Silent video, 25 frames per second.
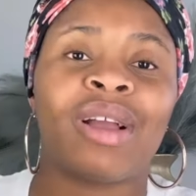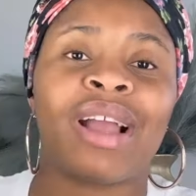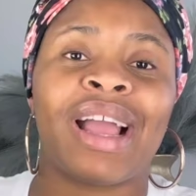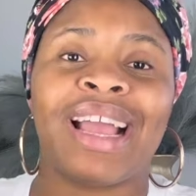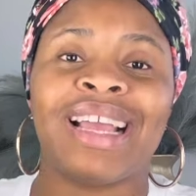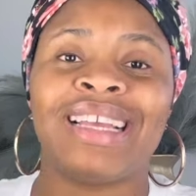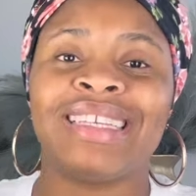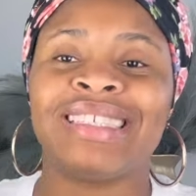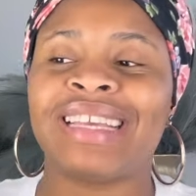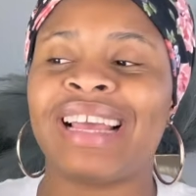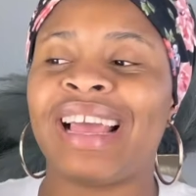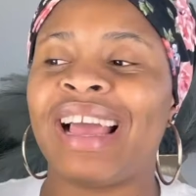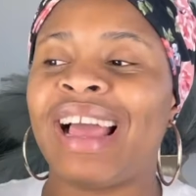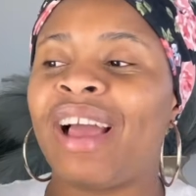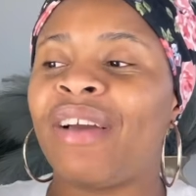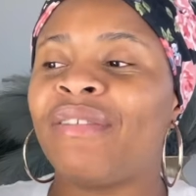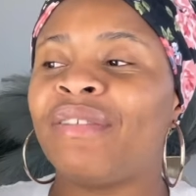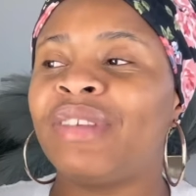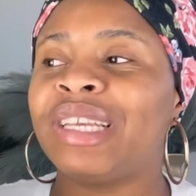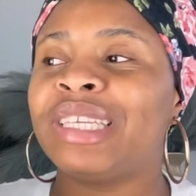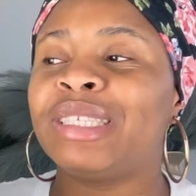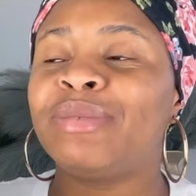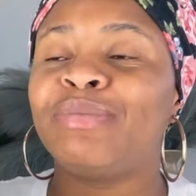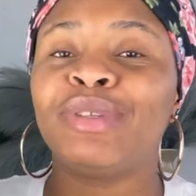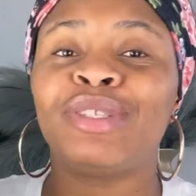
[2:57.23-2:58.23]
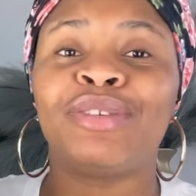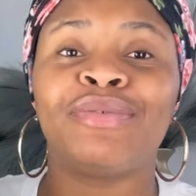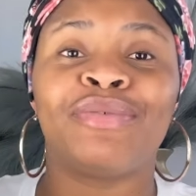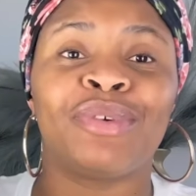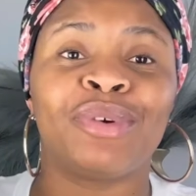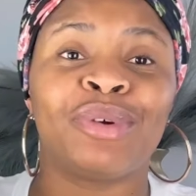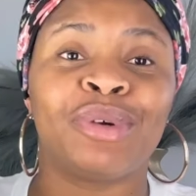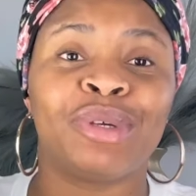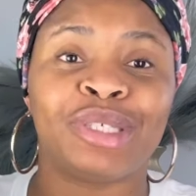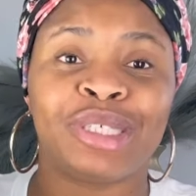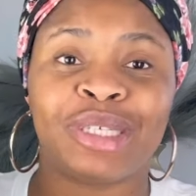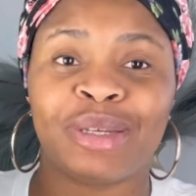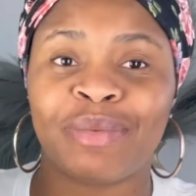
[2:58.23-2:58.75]
guys, I have this
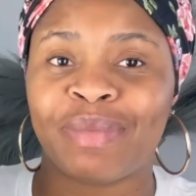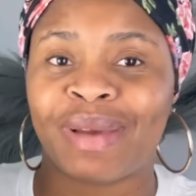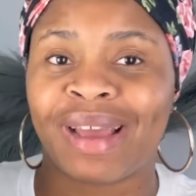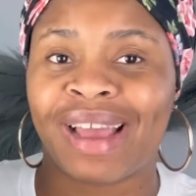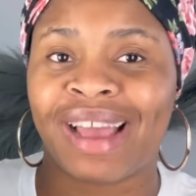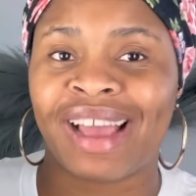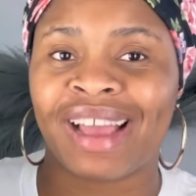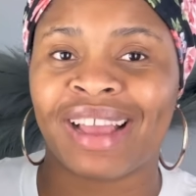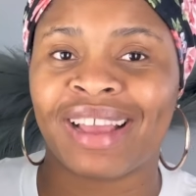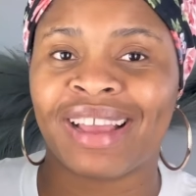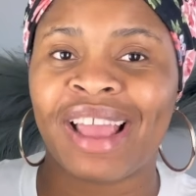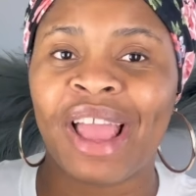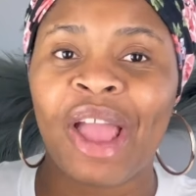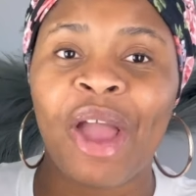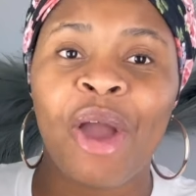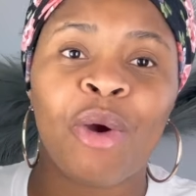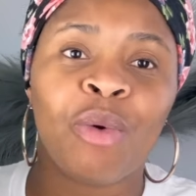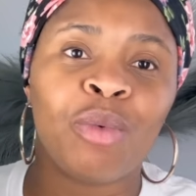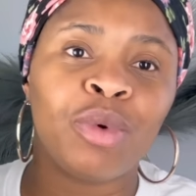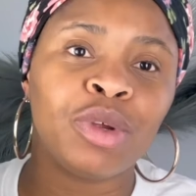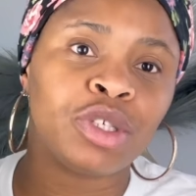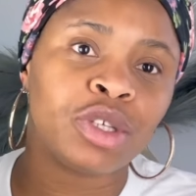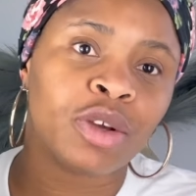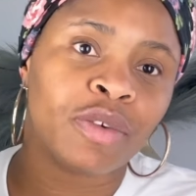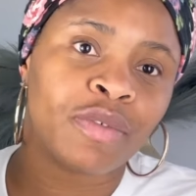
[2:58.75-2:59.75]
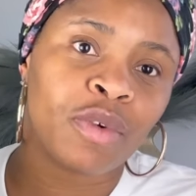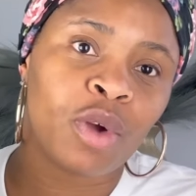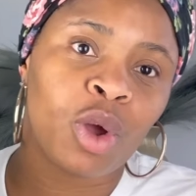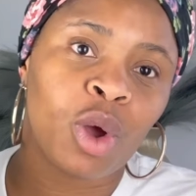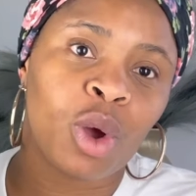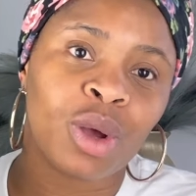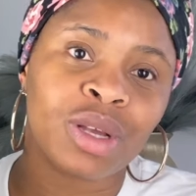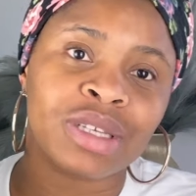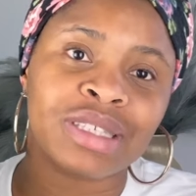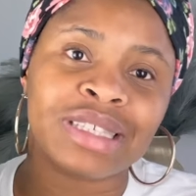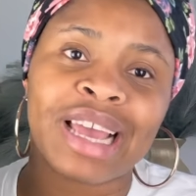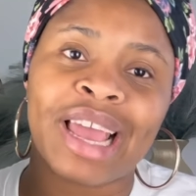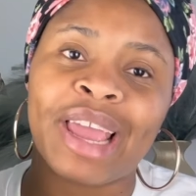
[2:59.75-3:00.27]
beautiful Gucci bag, which of
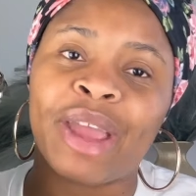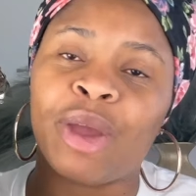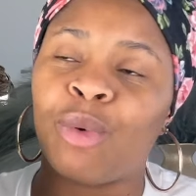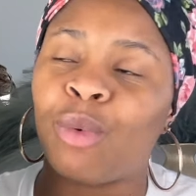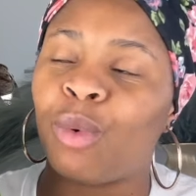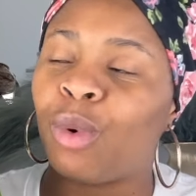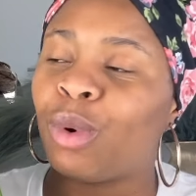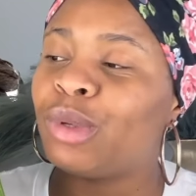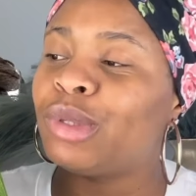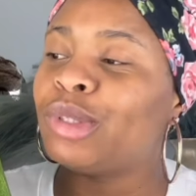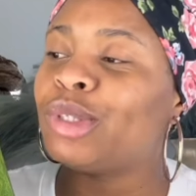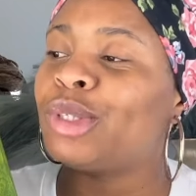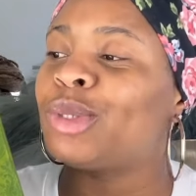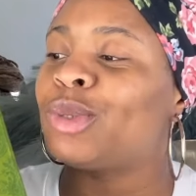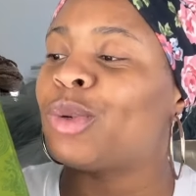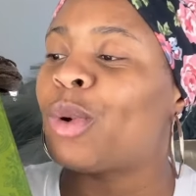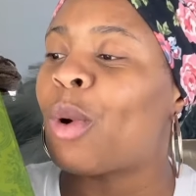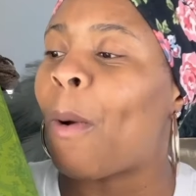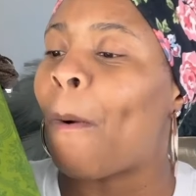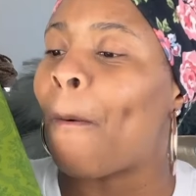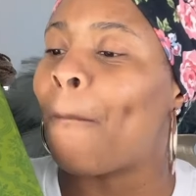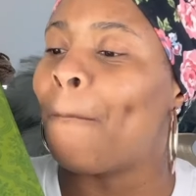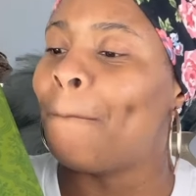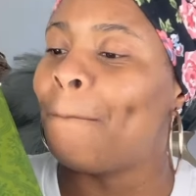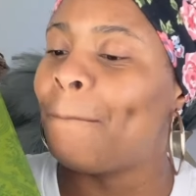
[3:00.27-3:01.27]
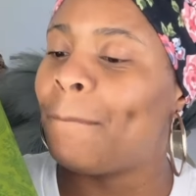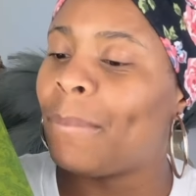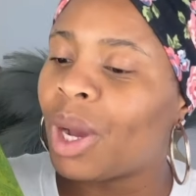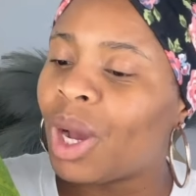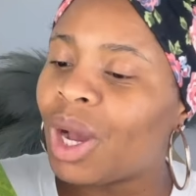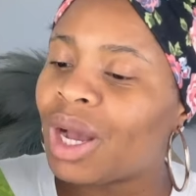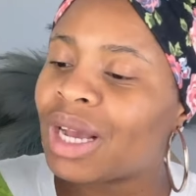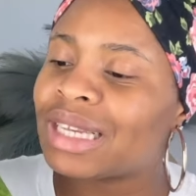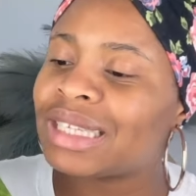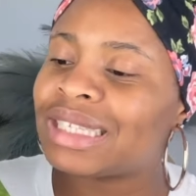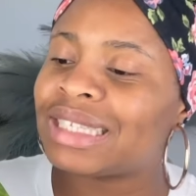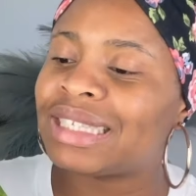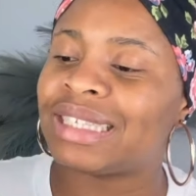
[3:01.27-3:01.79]
course I want to
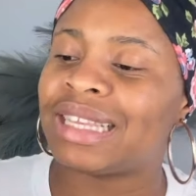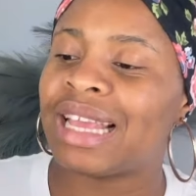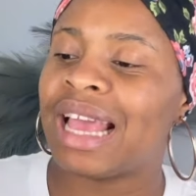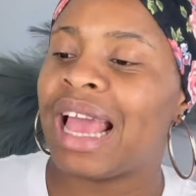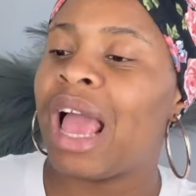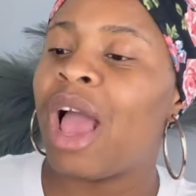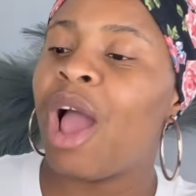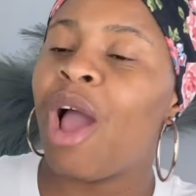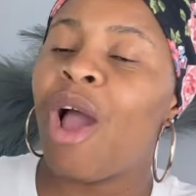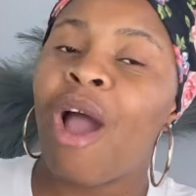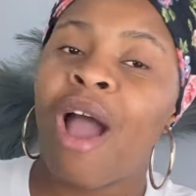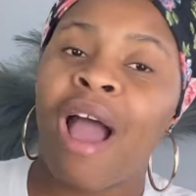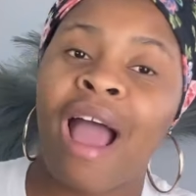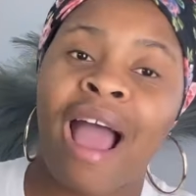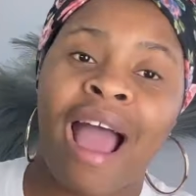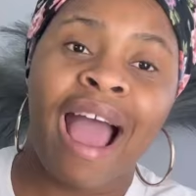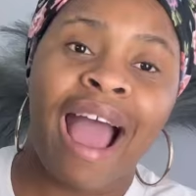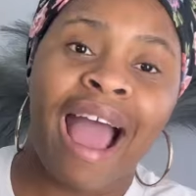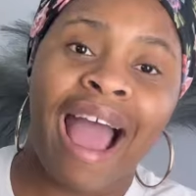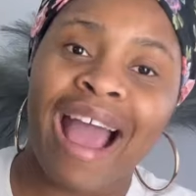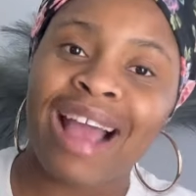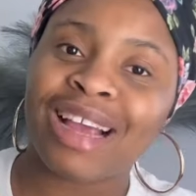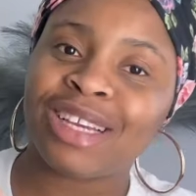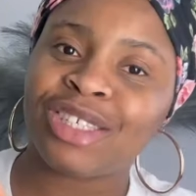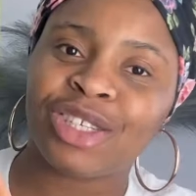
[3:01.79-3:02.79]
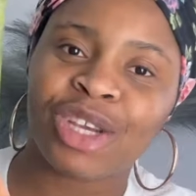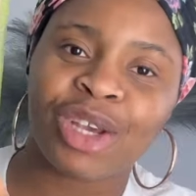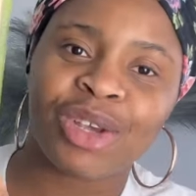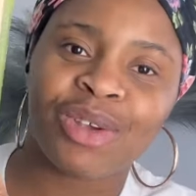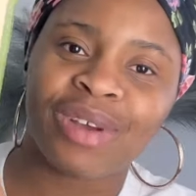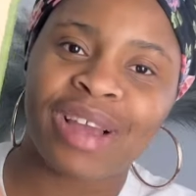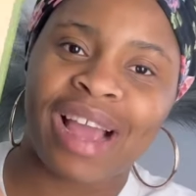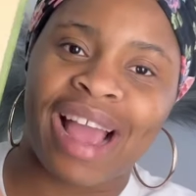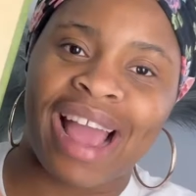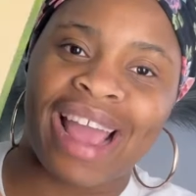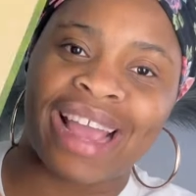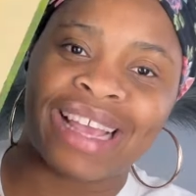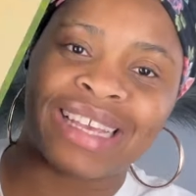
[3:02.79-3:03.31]
unbox and show
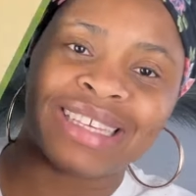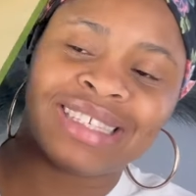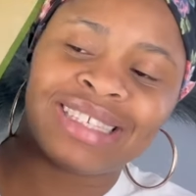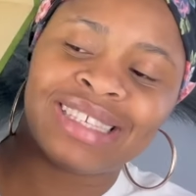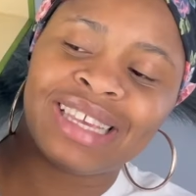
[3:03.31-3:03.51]
you guys.